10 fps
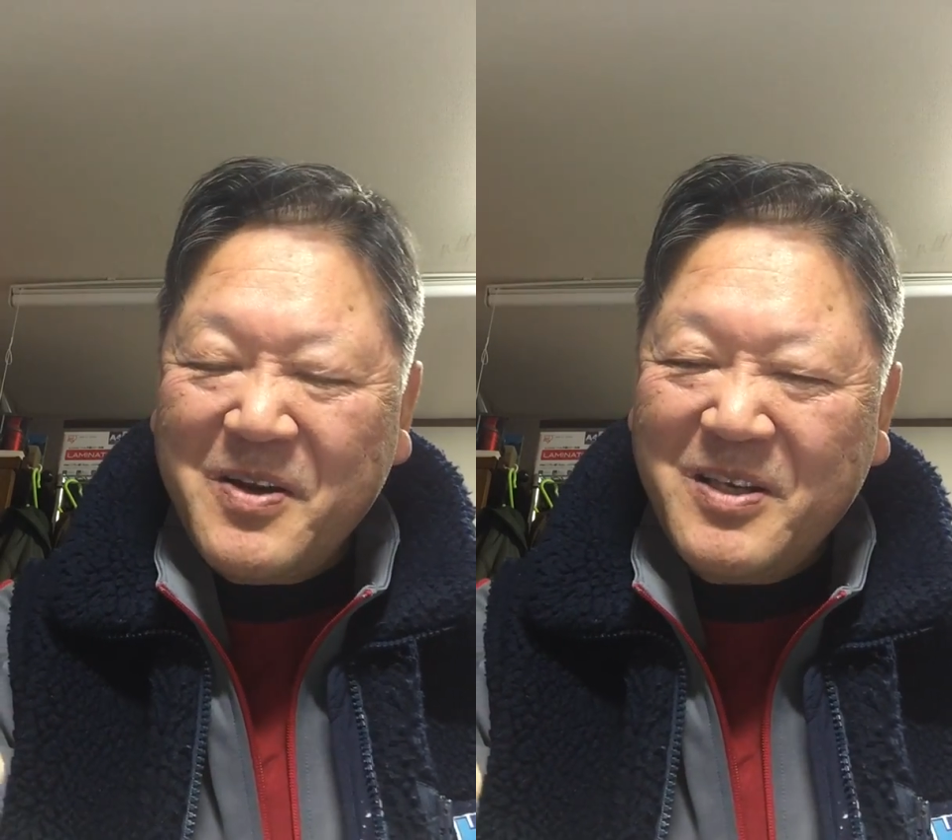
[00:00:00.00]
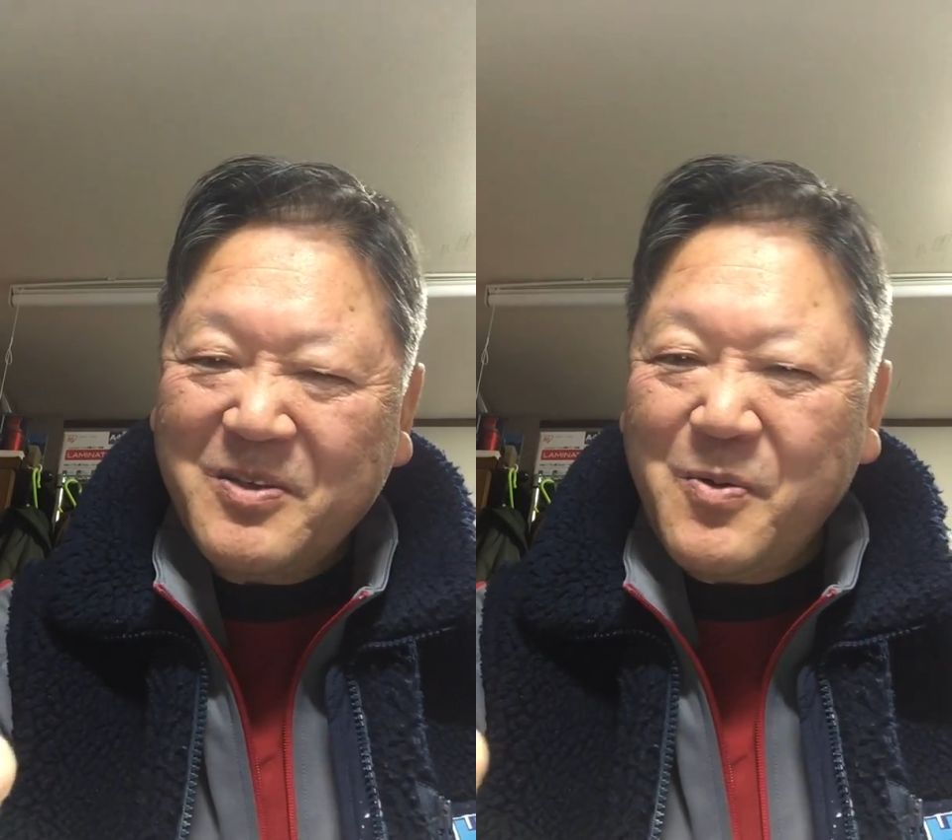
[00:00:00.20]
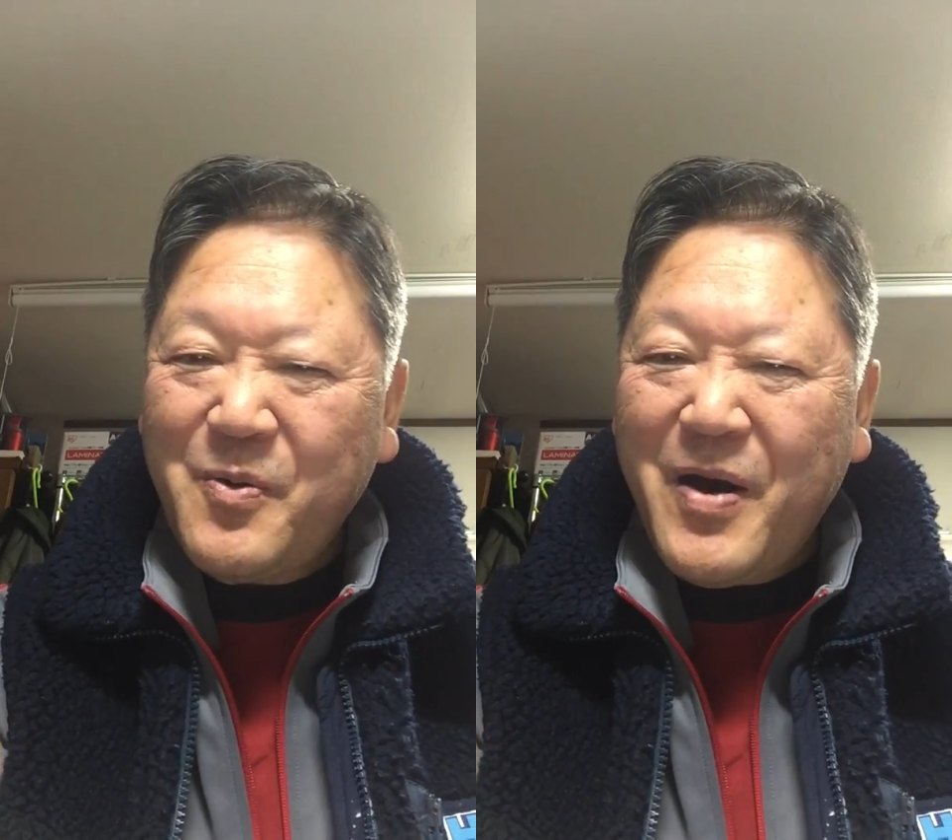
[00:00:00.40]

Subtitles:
reason